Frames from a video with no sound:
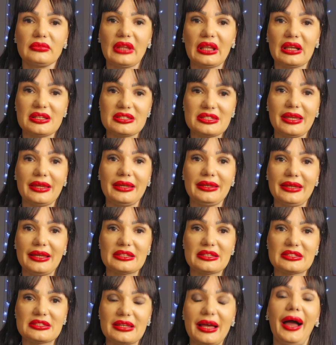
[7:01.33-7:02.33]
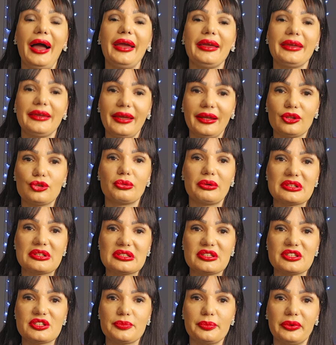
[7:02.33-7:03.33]
say yes, I can trust
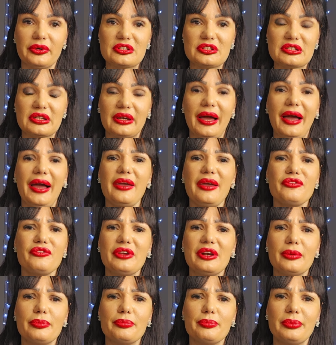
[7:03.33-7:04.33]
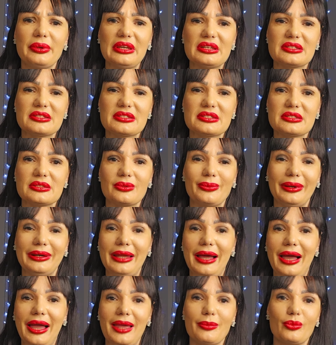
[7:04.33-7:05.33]
this person. I feel peace when
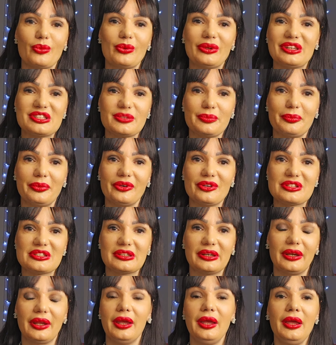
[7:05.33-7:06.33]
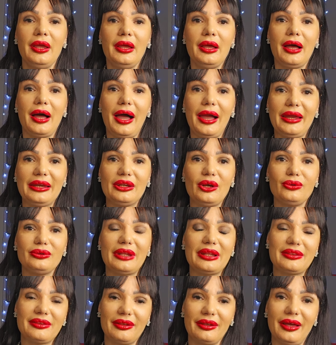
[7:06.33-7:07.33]
I'm with this person. I know
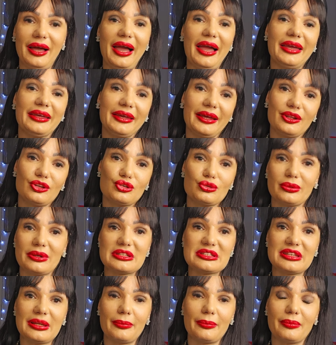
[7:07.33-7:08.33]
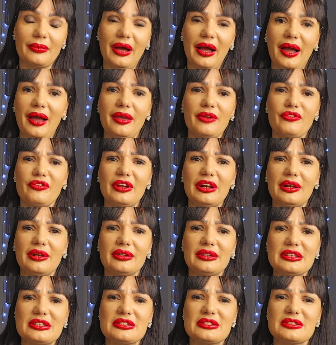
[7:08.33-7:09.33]
that I can trust them. I feel
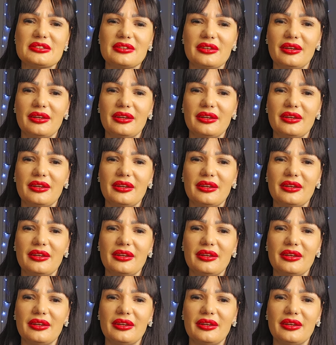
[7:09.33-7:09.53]
this